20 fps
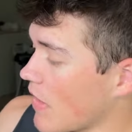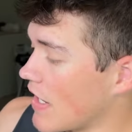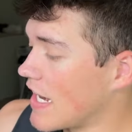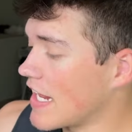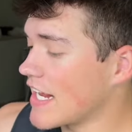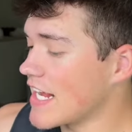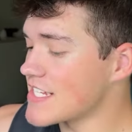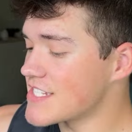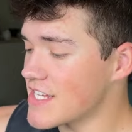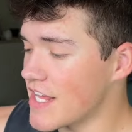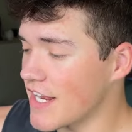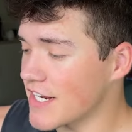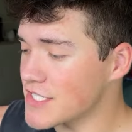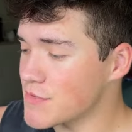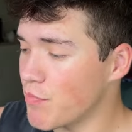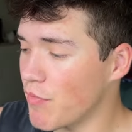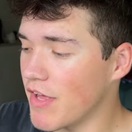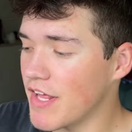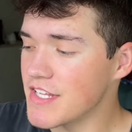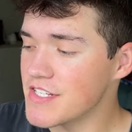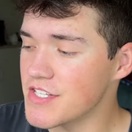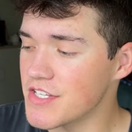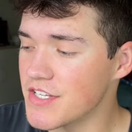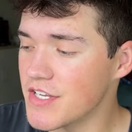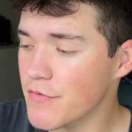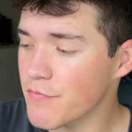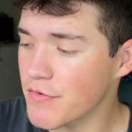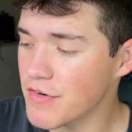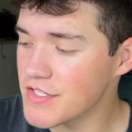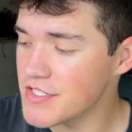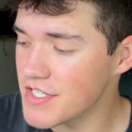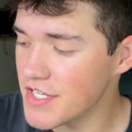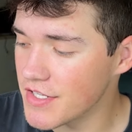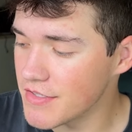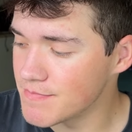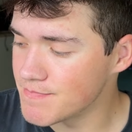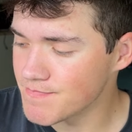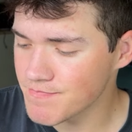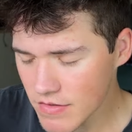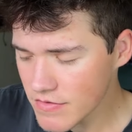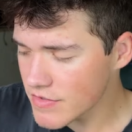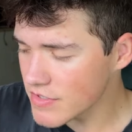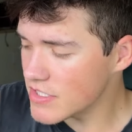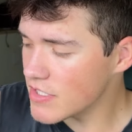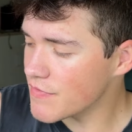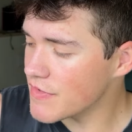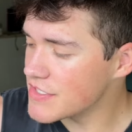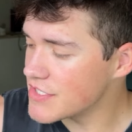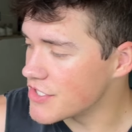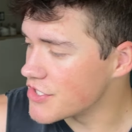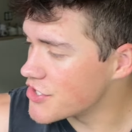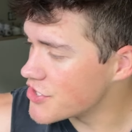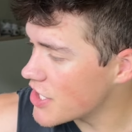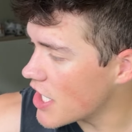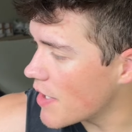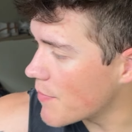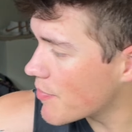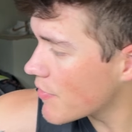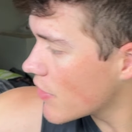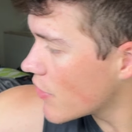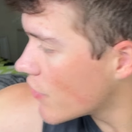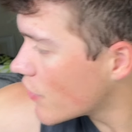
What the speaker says: And I guess that explains the difference in shape.